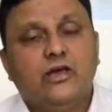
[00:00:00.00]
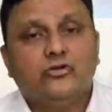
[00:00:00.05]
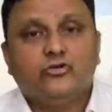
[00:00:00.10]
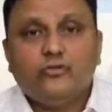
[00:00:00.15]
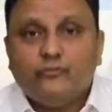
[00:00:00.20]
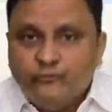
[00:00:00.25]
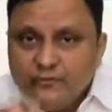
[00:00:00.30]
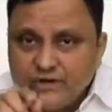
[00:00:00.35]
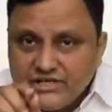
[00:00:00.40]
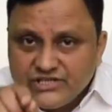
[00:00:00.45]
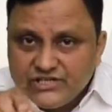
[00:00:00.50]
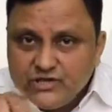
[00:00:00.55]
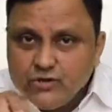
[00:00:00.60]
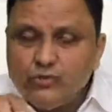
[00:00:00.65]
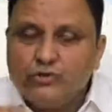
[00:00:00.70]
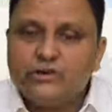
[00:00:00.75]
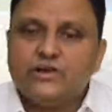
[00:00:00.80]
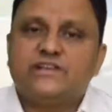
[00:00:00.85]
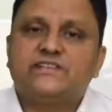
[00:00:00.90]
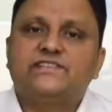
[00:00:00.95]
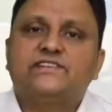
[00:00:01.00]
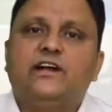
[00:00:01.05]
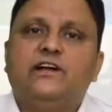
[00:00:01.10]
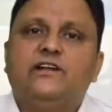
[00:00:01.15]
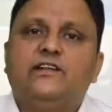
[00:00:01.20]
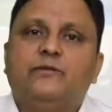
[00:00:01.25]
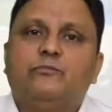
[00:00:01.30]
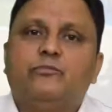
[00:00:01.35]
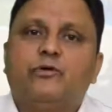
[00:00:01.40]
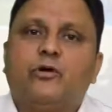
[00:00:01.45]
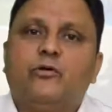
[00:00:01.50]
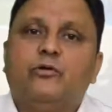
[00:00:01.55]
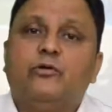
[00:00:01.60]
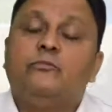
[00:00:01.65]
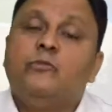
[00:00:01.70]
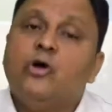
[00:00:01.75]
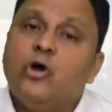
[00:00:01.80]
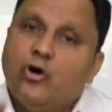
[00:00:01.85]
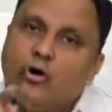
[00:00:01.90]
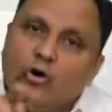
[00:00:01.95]
The first you understand the
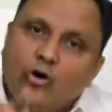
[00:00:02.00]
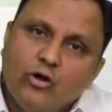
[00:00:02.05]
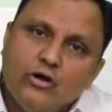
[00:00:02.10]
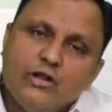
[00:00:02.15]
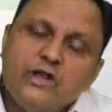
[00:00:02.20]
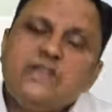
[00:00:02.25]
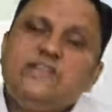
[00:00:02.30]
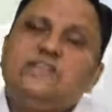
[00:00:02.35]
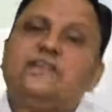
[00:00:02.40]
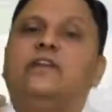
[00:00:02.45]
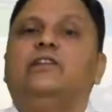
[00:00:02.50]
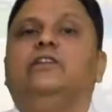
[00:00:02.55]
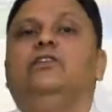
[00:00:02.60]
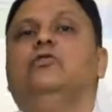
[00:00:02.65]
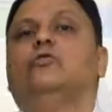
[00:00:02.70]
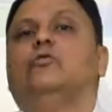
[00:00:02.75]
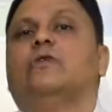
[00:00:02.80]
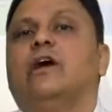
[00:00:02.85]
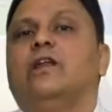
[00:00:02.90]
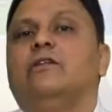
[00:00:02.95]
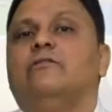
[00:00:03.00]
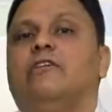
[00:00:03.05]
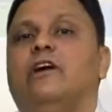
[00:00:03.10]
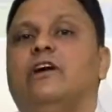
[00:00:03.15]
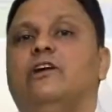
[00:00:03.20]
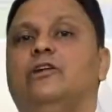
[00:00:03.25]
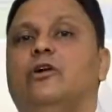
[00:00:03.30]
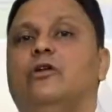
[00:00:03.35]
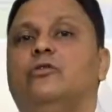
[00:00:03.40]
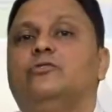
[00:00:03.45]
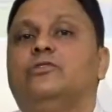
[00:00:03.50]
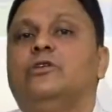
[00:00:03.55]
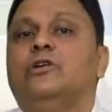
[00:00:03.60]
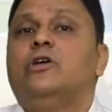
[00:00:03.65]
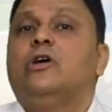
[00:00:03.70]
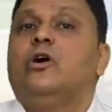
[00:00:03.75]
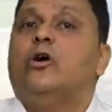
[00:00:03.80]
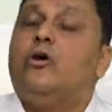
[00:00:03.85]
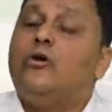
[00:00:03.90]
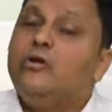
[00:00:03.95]
problem, only then you can find out,
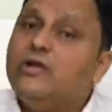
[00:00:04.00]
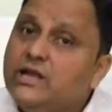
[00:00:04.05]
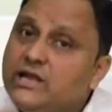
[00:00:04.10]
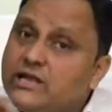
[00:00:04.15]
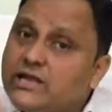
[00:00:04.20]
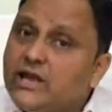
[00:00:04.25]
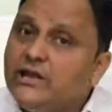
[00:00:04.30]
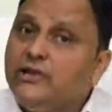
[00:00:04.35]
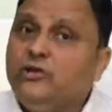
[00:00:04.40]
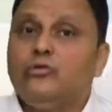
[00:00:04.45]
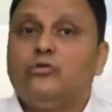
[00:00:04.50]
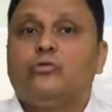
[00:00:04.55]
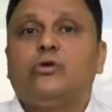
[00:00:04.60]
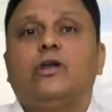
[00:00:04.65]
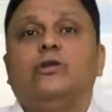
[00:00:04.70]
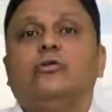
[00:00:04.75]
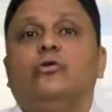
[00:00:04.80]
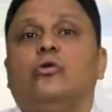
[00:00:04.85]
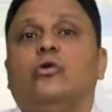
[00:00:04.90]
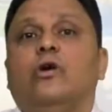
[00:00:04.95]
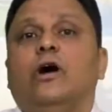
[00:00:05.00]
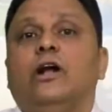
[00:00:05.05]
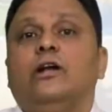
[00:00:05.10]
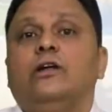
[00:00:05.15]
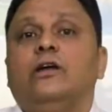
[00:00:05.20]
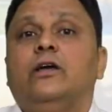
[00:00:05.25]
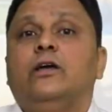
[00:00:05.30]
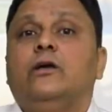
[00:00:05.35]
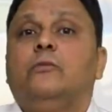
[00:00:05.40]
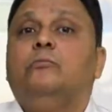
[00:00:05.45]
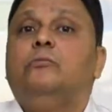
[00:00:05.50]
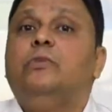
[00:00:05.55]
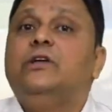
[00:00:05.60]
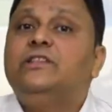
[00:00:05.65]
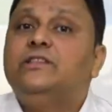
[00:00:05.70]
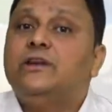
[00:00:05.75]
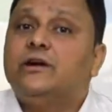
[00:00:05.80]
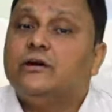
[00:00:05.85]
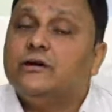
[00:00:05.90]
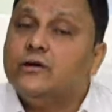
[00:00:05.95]
only then you can go ahead
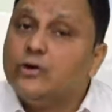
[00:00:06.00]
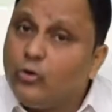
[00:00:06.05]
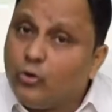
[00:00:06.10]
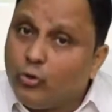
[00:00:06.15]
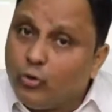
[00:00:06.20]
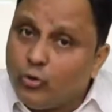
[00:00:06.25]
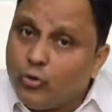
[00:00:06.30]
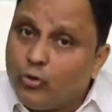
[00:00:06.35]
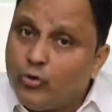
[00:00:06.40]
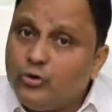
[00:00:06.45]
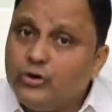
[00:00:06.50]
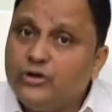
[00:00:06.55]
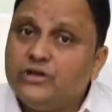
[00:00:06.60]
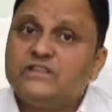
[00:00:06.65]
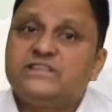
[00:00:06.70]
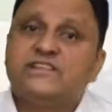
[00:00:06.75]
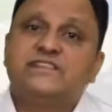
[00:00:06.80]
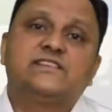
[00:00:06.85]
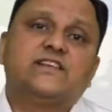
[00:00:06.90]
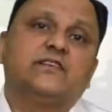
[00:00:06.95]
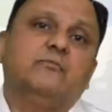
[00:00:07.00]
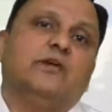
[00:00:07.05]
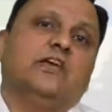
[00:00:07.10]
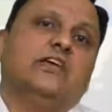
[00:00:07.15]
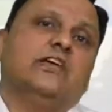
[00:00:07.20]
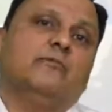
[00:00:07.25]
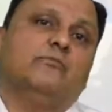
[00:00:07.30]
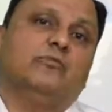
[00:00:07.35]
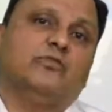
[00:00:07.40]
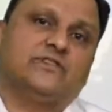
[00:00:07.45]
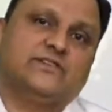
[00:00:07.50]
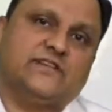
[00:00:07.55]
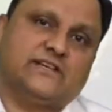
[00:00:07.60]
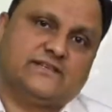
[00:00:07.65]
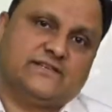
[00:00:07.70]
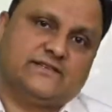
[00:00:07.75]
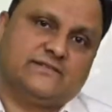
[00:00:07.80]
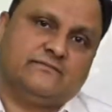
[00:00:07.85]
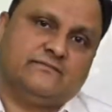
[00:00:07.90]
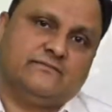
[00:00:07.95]
with the whole decision making
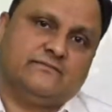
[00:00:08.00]
process.